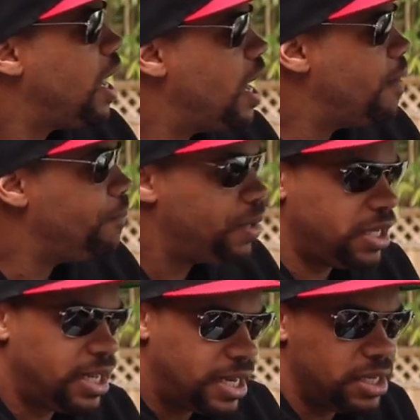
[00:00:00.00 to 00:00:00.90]

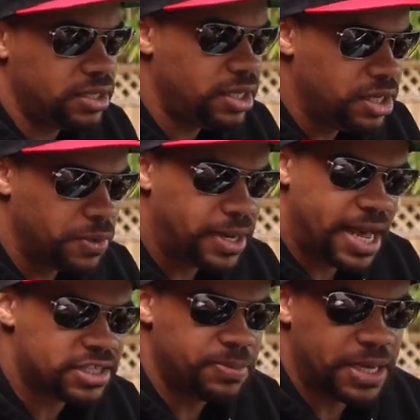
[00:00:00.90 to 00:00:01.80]
But it, you know, it
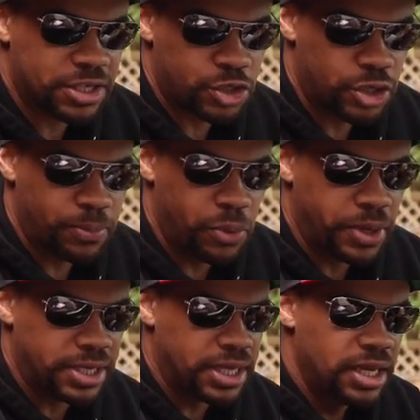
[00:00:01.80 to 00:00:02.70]
has to be at a certain
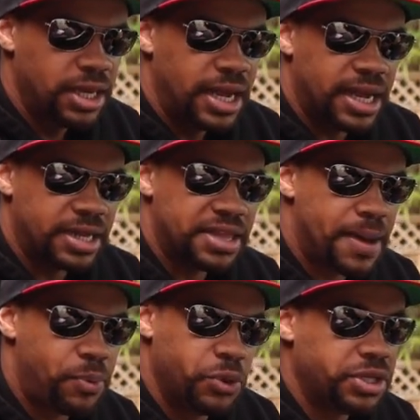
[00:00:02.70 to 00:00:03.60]
point. And
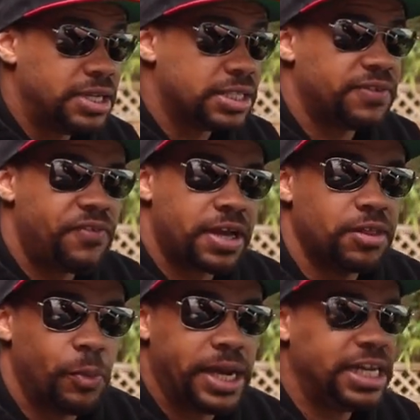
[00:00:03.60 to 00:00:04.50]
that point does affect
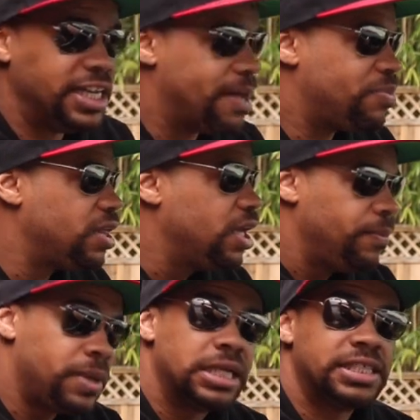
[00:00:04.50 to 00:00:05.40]
the wading depth
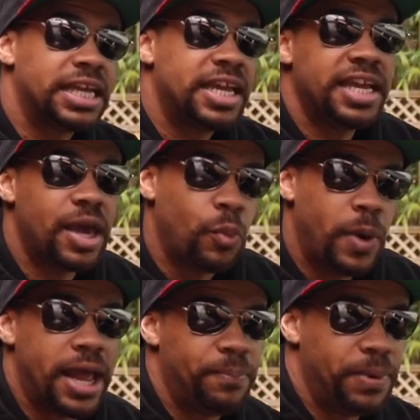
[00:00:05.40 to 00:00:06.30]
because it can get
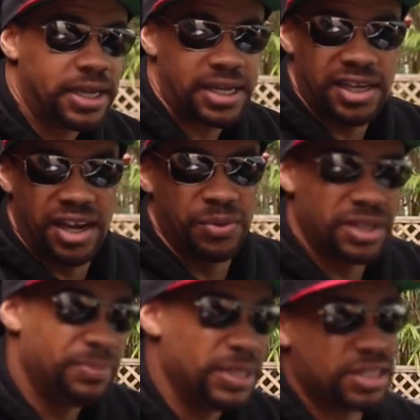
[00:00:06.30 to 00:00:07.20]
wet, but it cannot
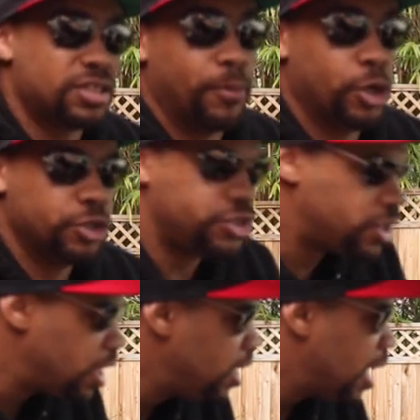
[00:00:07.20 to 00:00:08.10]
really be submerged,